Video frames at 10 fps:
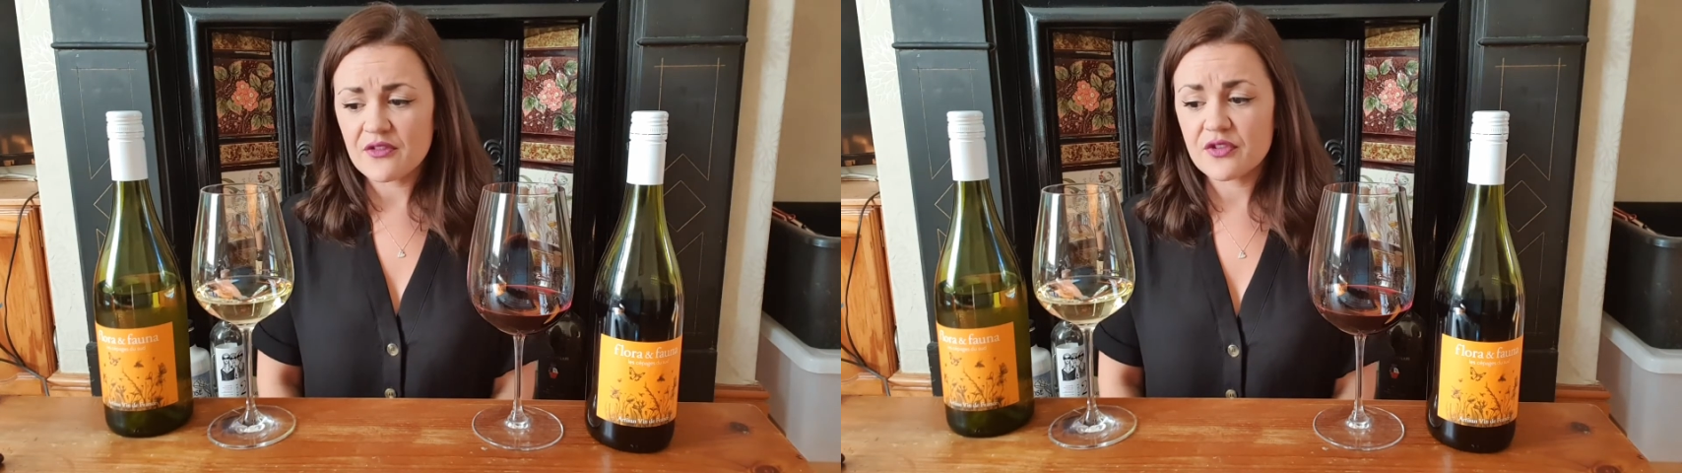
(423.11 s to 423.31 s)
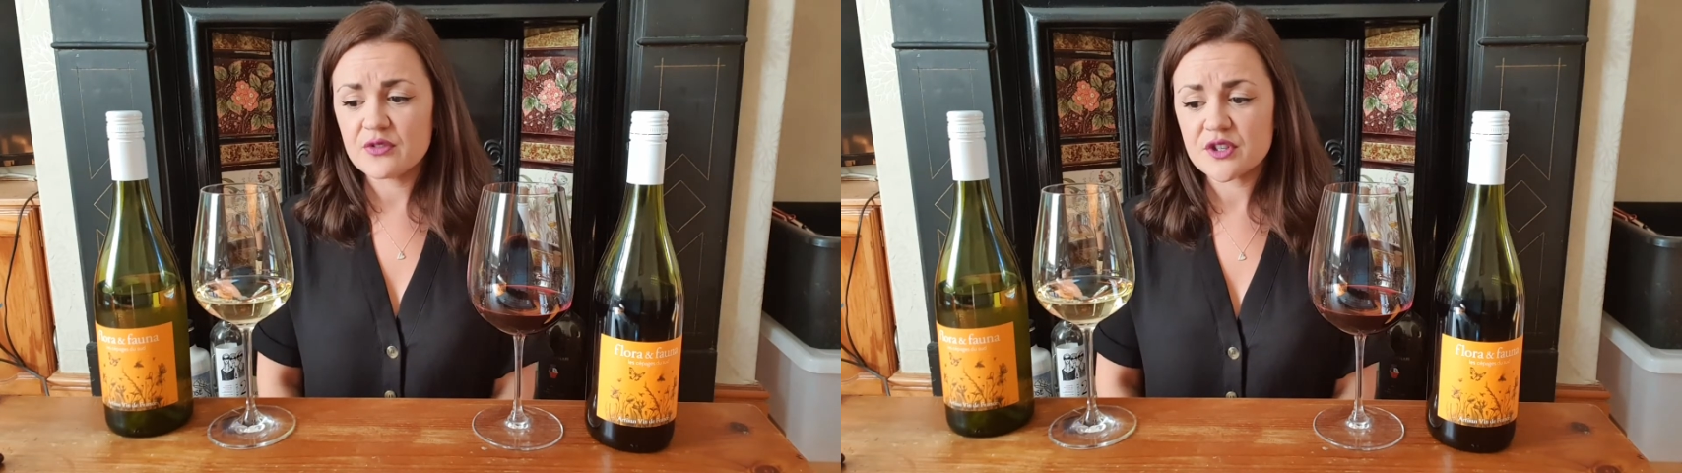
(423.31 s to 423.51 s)

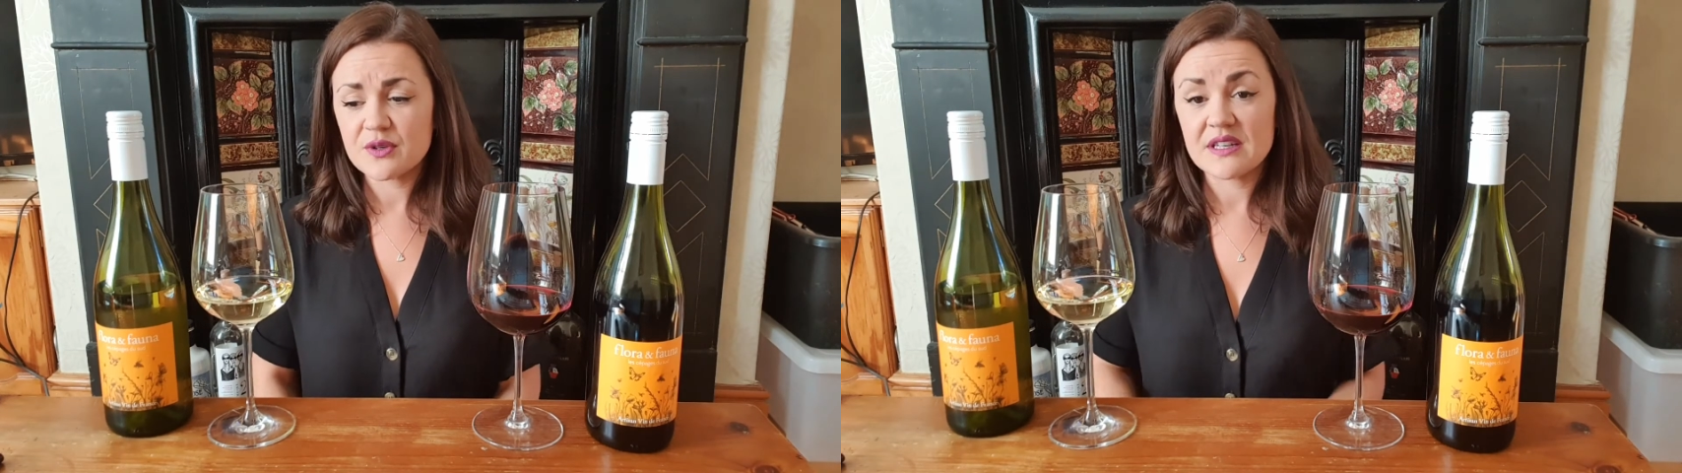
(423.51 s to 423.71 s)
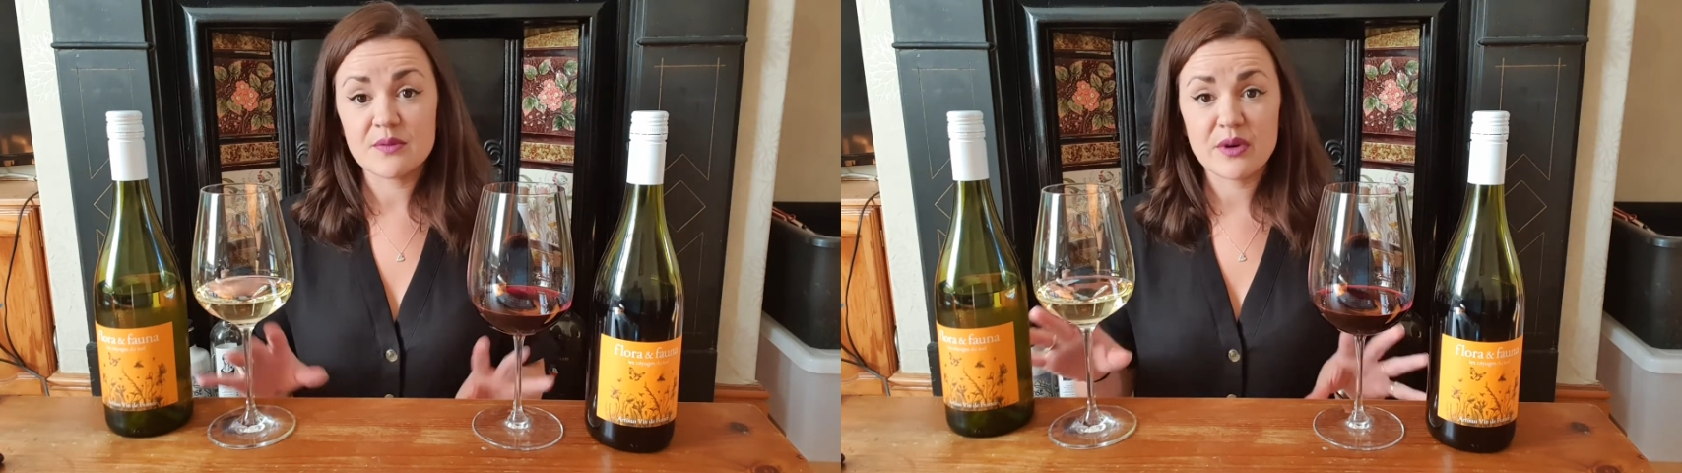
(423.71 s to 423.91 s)
you do
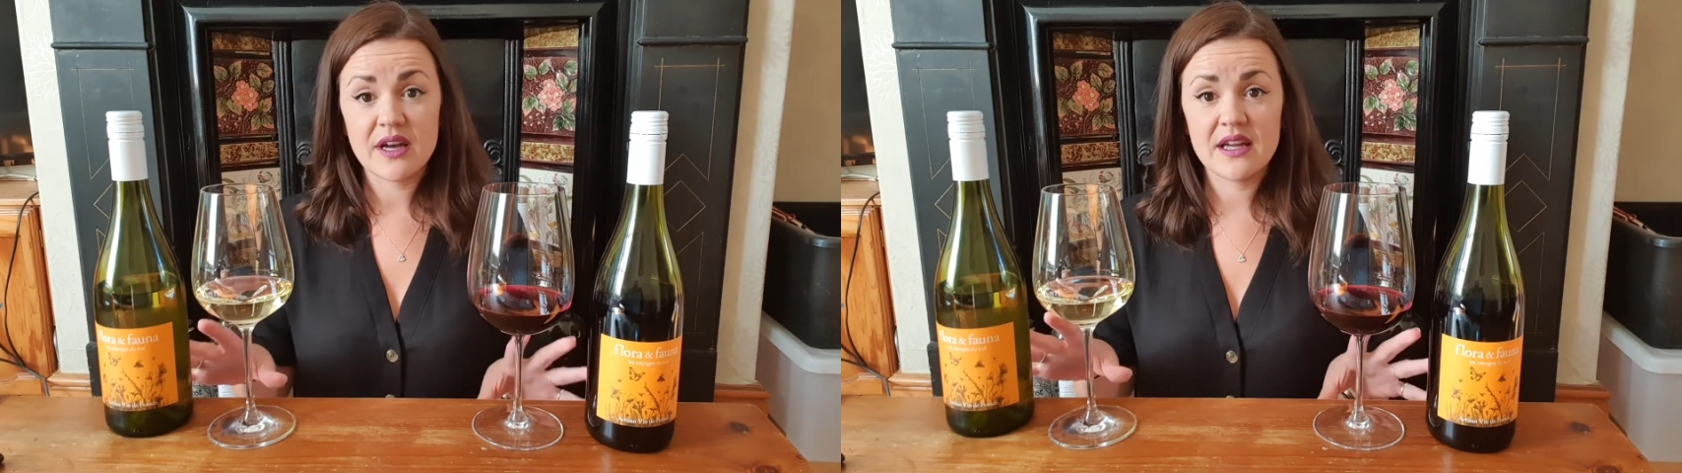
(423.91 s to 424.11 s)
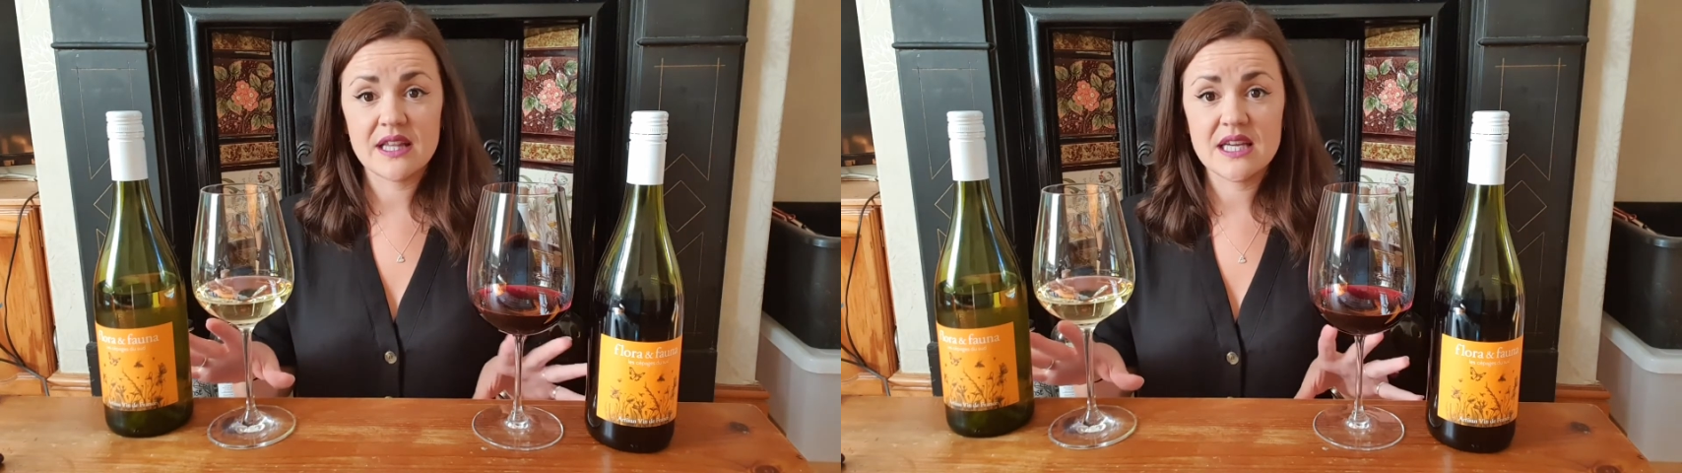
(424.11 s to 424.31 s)
end up
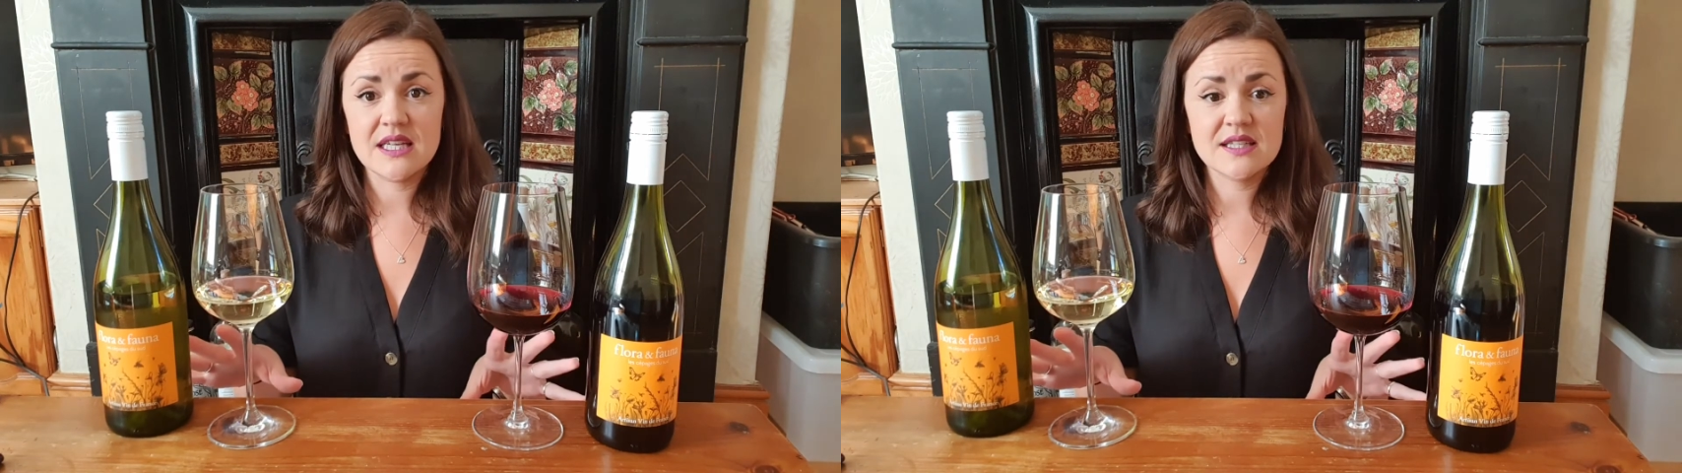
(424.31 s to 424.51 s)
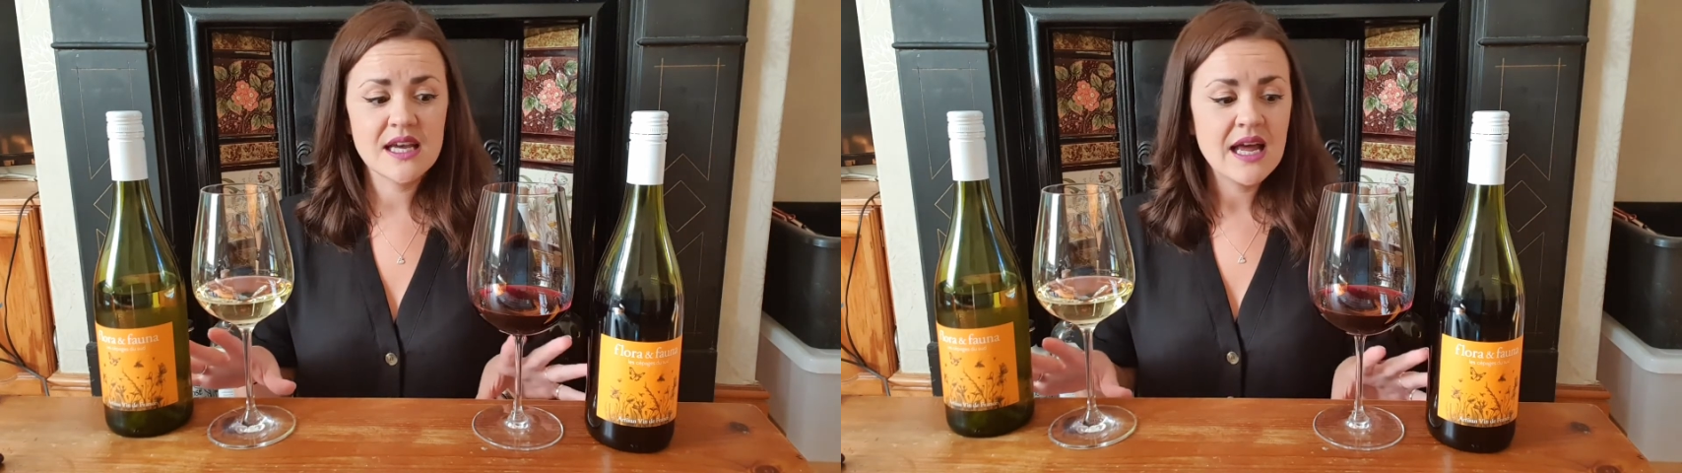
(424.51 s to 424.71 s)
buying these